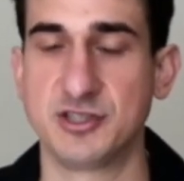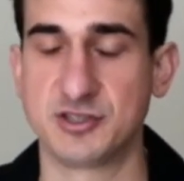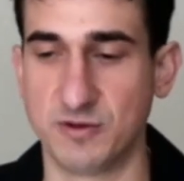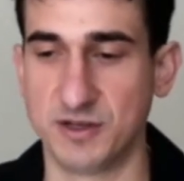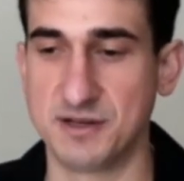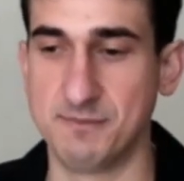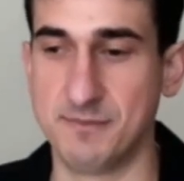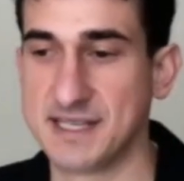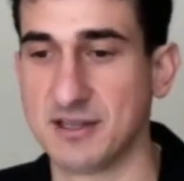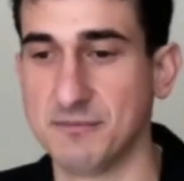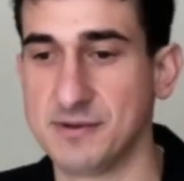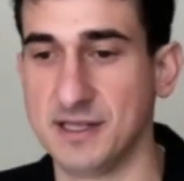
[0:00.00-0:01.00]
just wanted to make
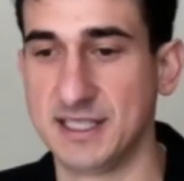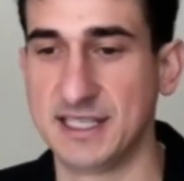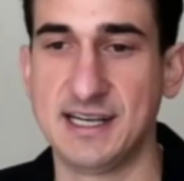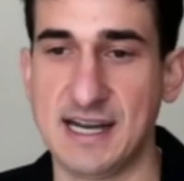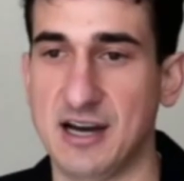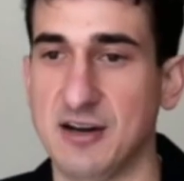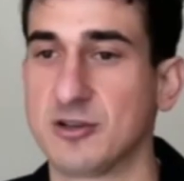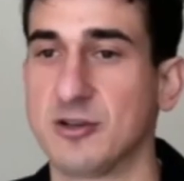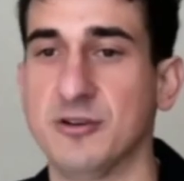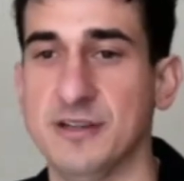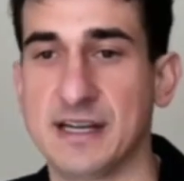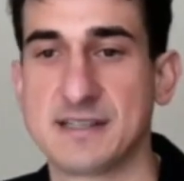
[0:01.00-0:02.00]
something, get it out, go
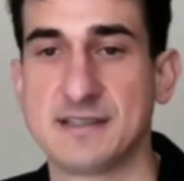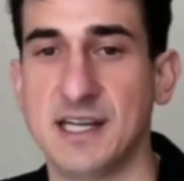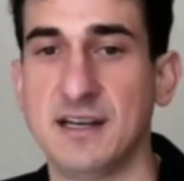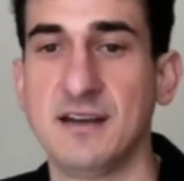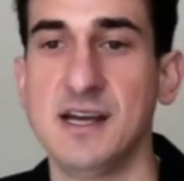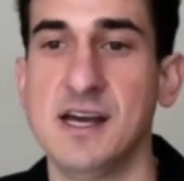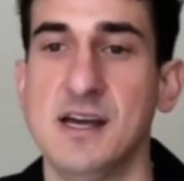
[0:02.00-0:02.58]
to the next thing.